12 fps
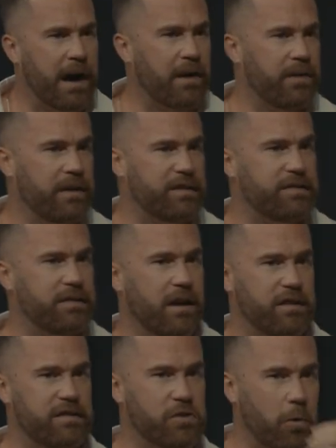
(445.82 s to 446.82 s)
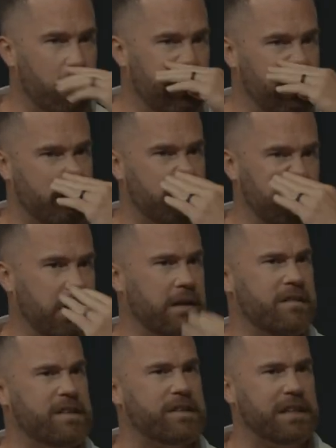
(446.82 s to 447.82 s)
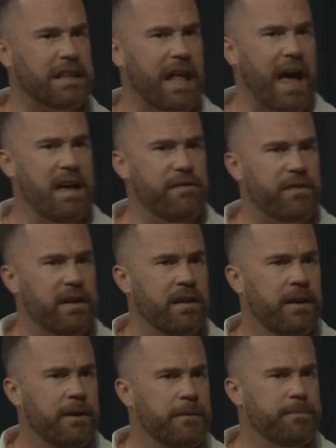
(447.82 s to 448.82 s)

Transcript: about this story this week and just life. And